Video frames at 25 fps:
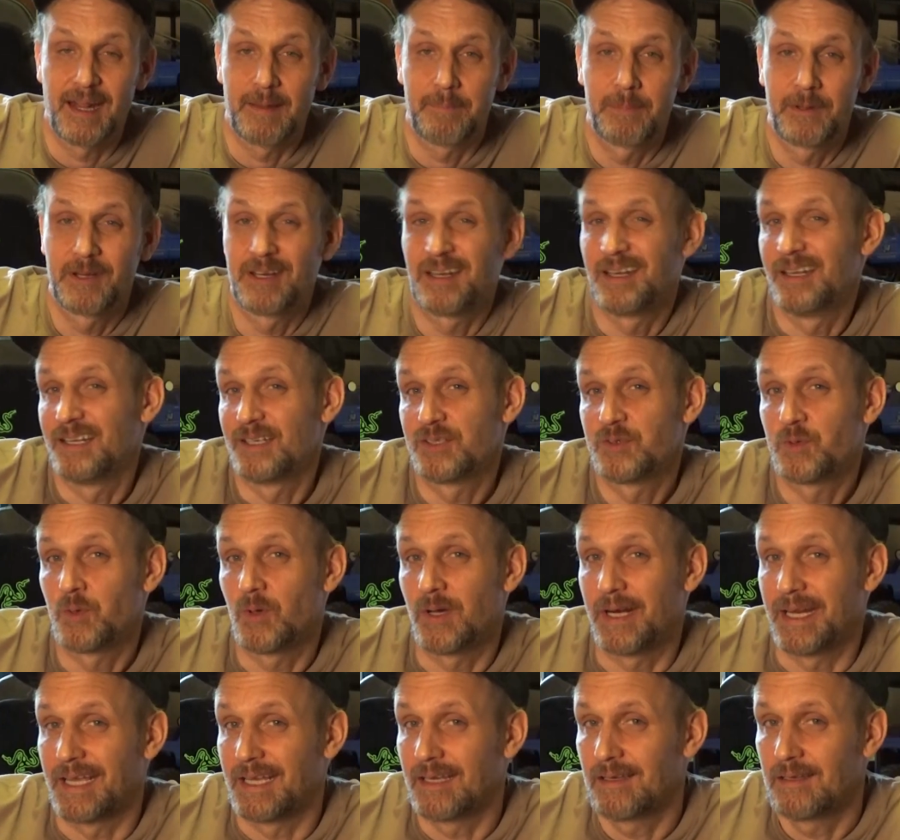I put in a
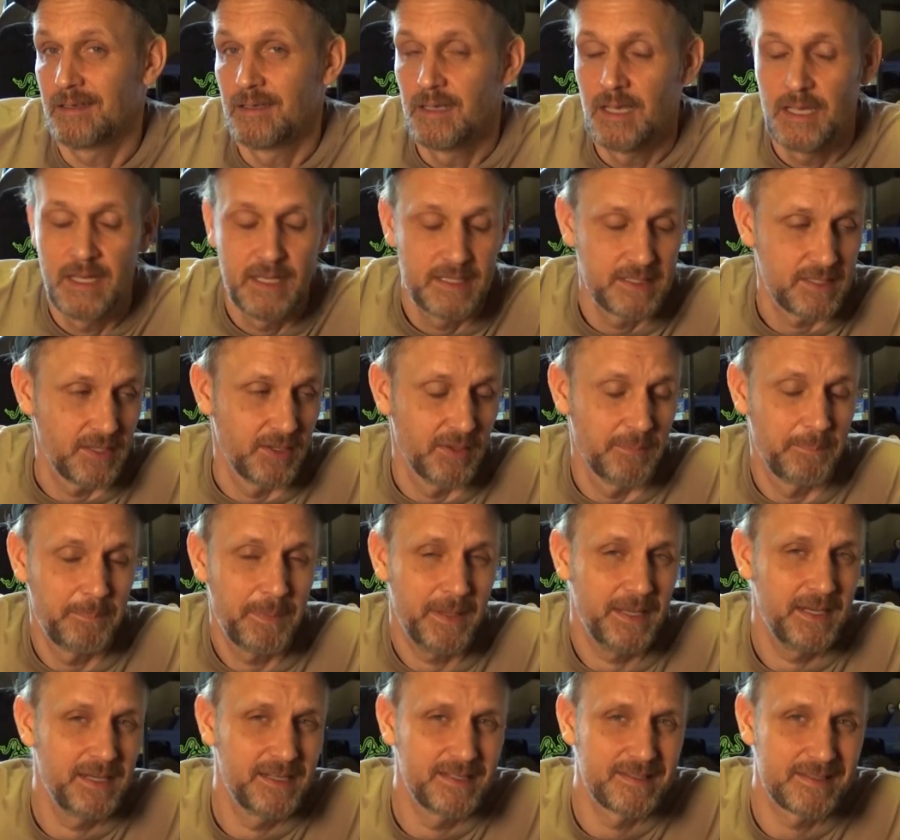20. So the
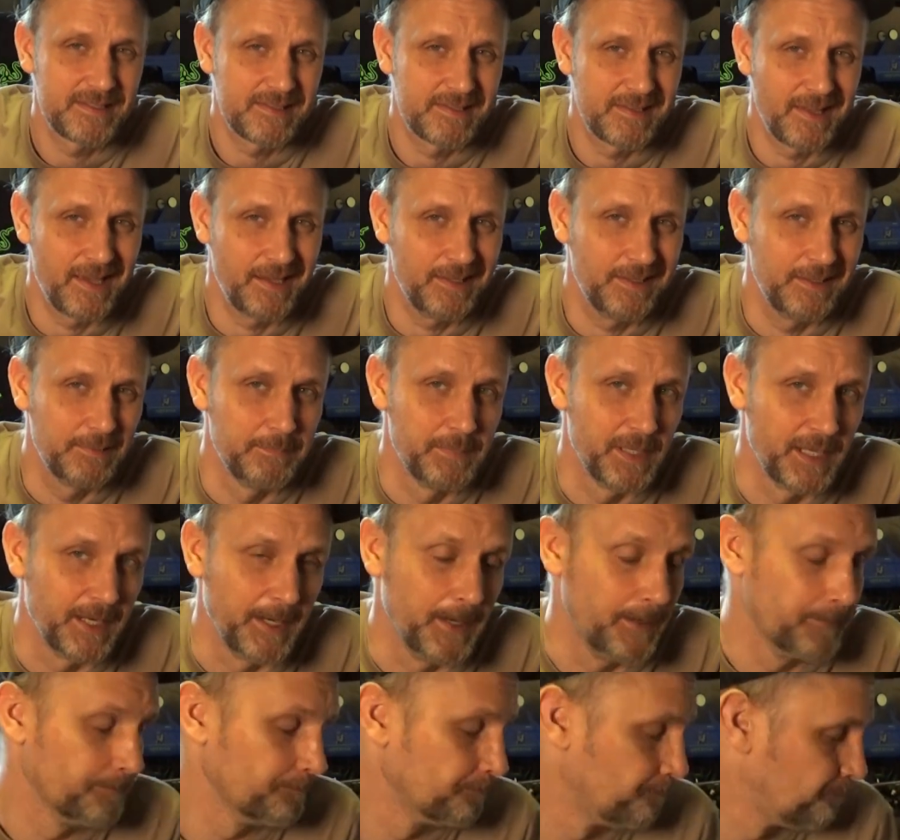pinion's slightly
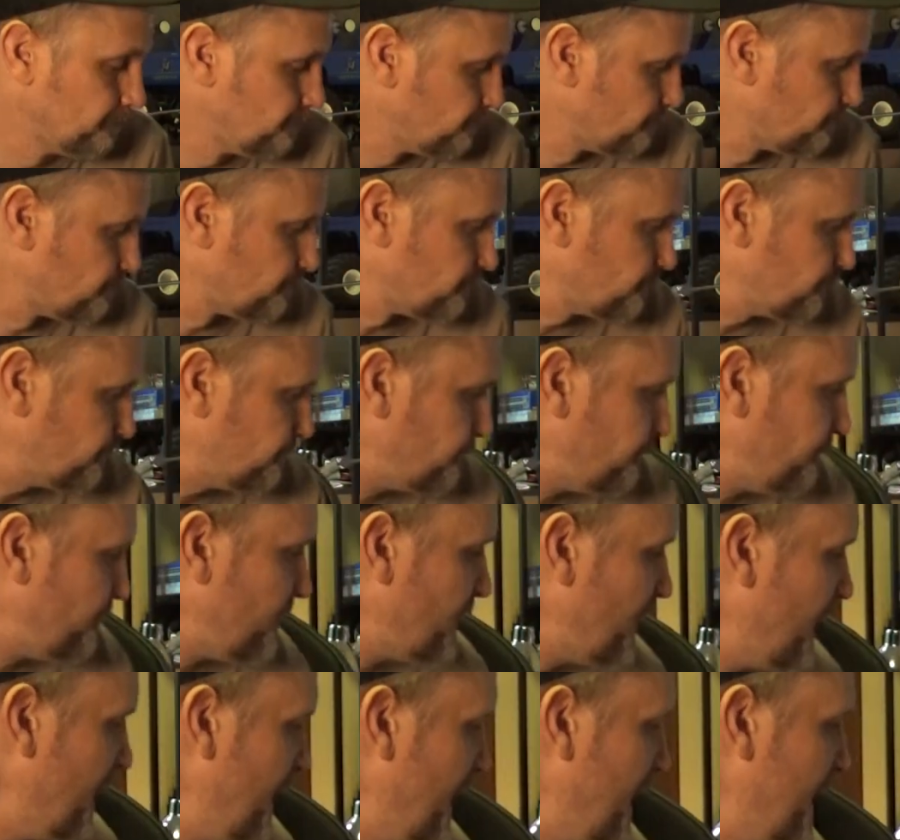bigger.
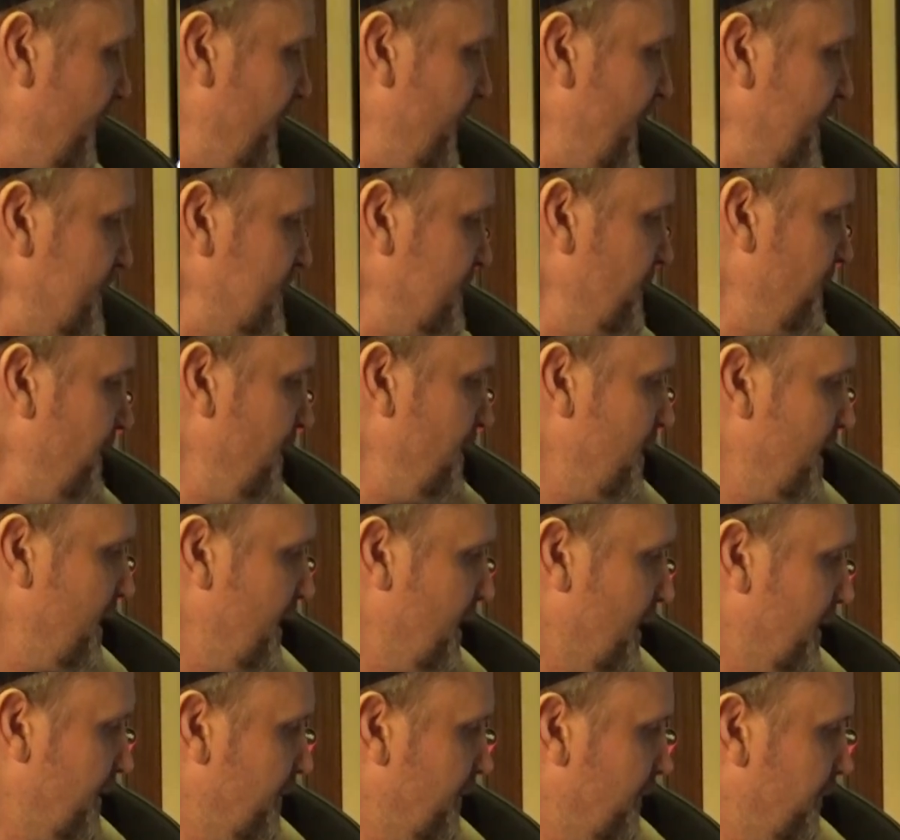And that's about
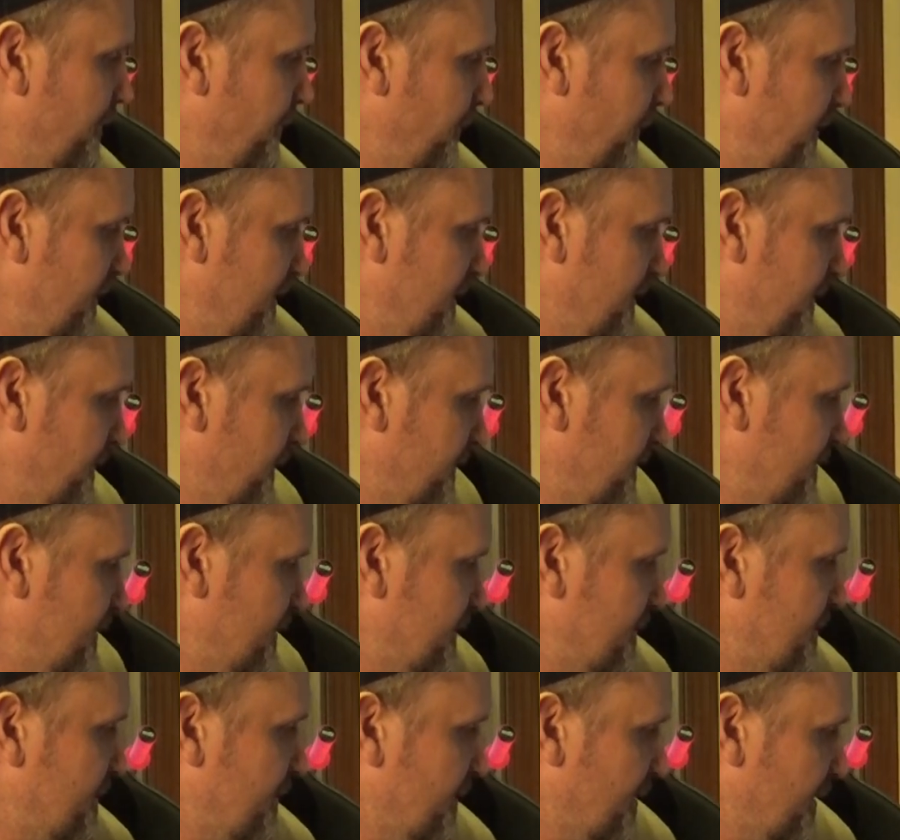it for the
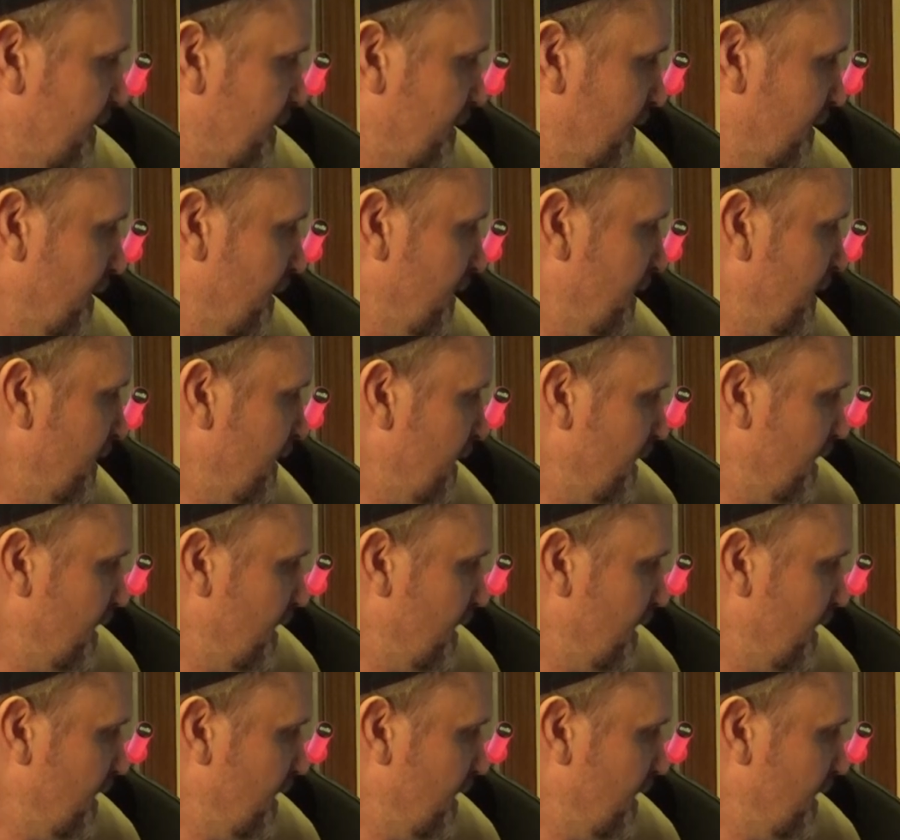differences to the car.